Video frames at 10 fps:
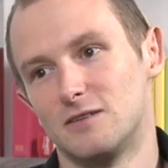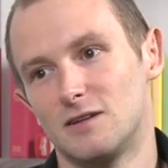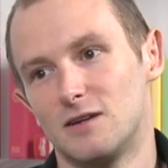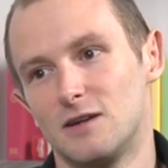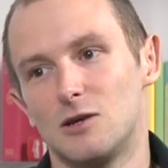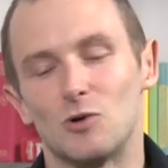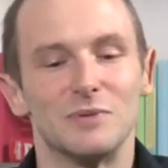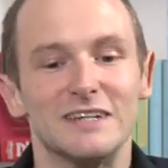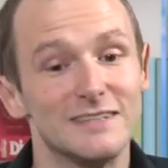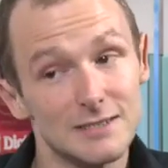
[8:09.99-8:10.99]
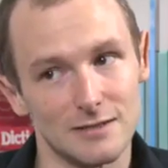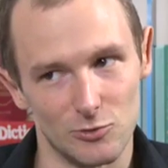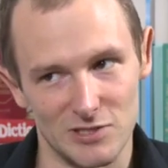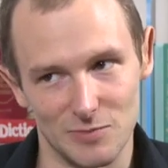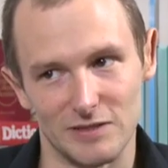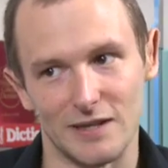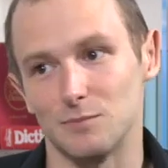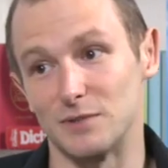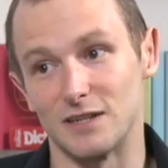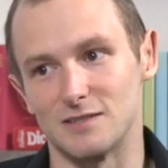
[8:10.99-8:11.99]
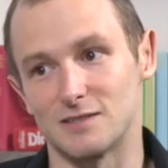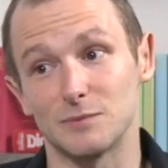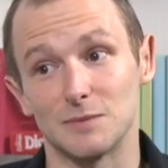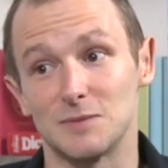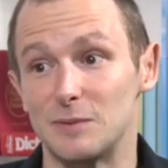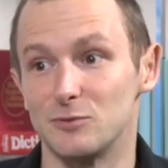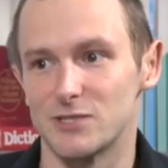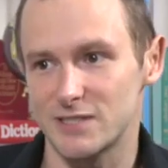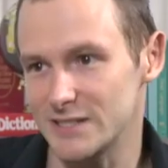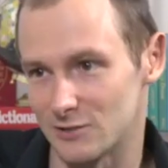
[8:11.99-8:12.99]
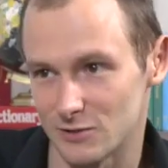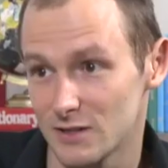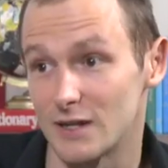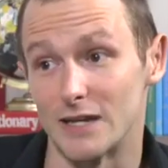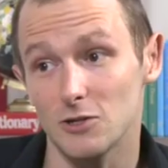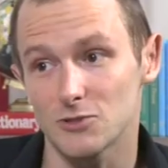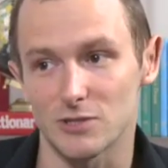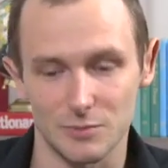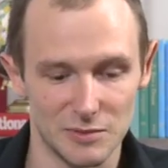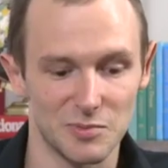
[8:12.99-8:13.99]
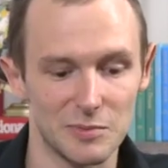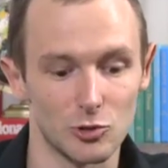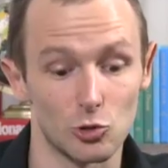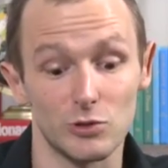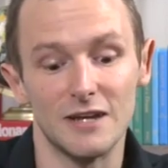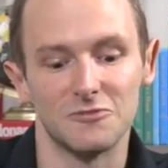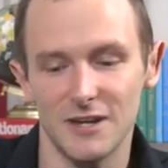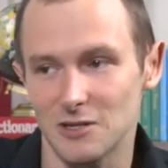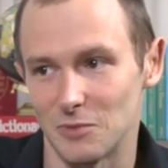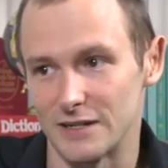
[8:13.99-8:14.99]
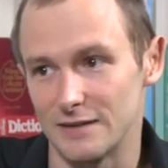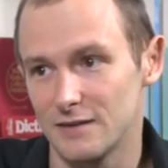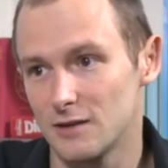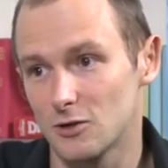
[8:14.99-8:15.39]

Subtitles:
Right. But it doesn't always mean that, because sometimes people steal, and also sometimes people create fake money.